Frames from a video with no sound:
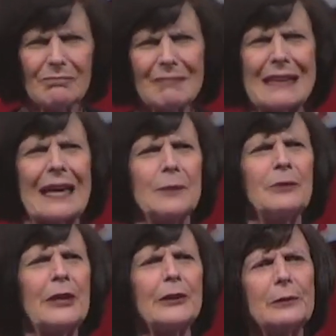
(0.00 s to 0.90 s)
I'm
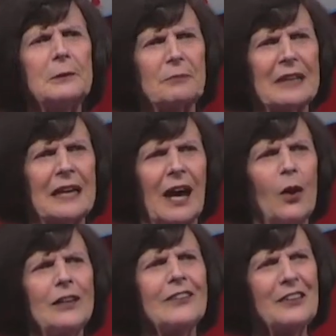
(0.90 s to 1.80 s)
there.
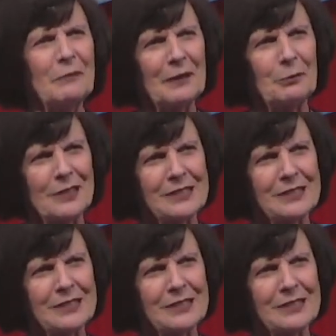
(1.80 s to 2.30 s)
All I remember is